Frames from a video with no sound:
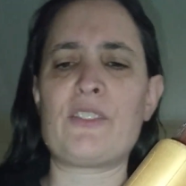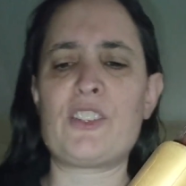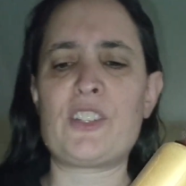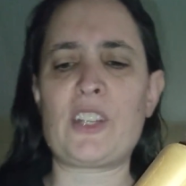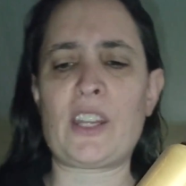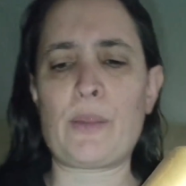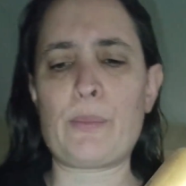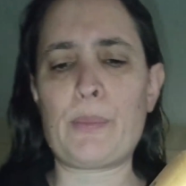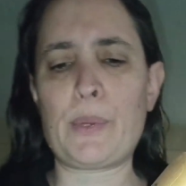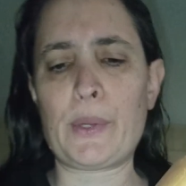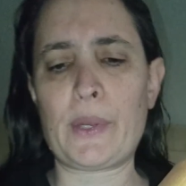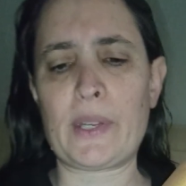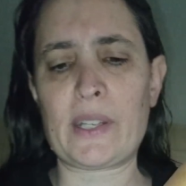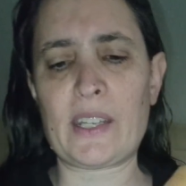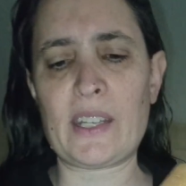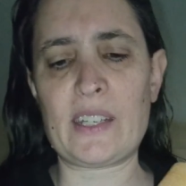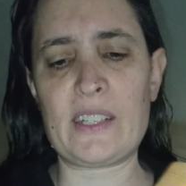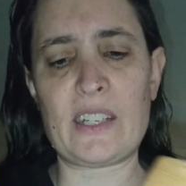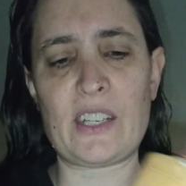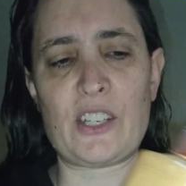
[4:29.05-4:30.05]
shampoo and
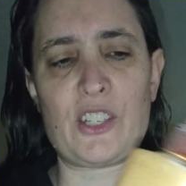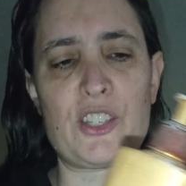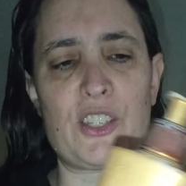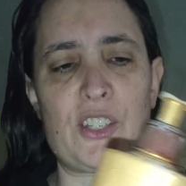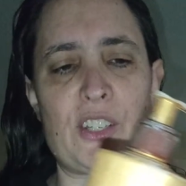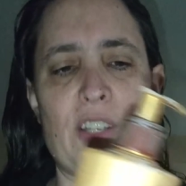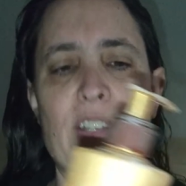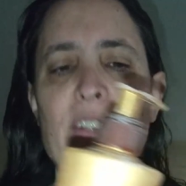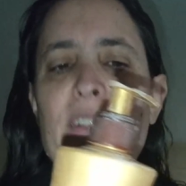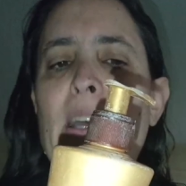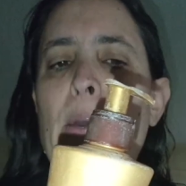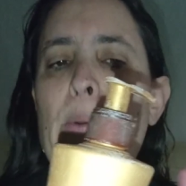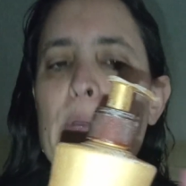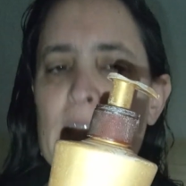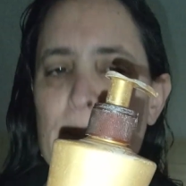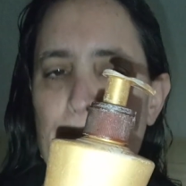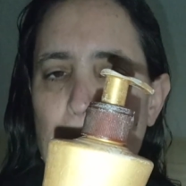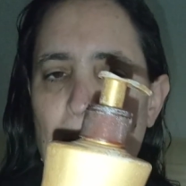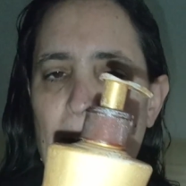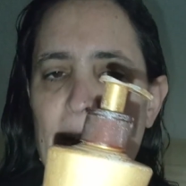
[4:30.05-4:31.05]
conditioner that
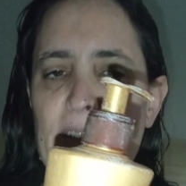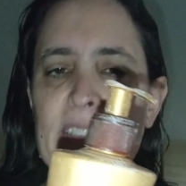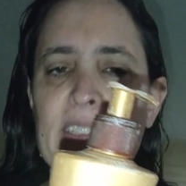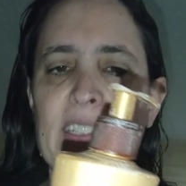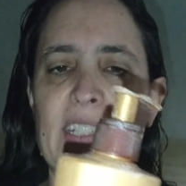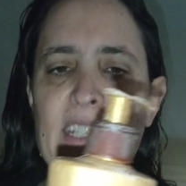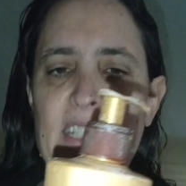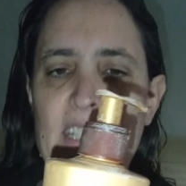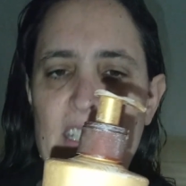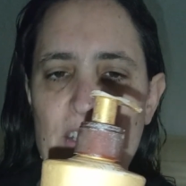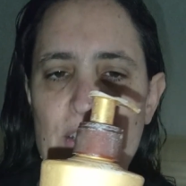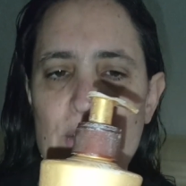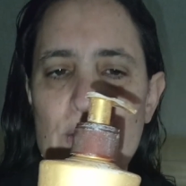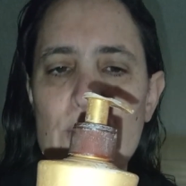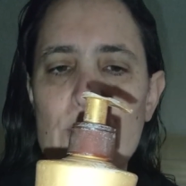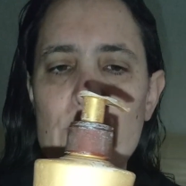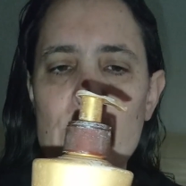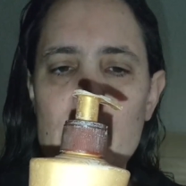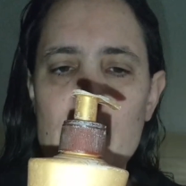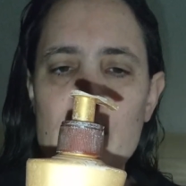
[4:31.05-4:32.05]
was partly
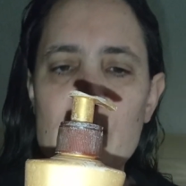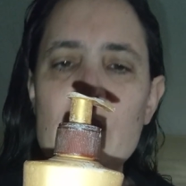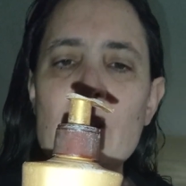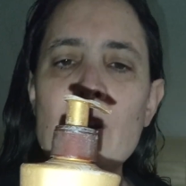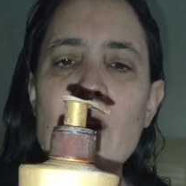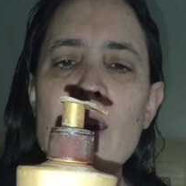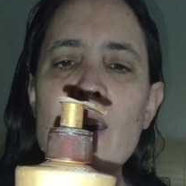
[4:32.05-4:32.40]
used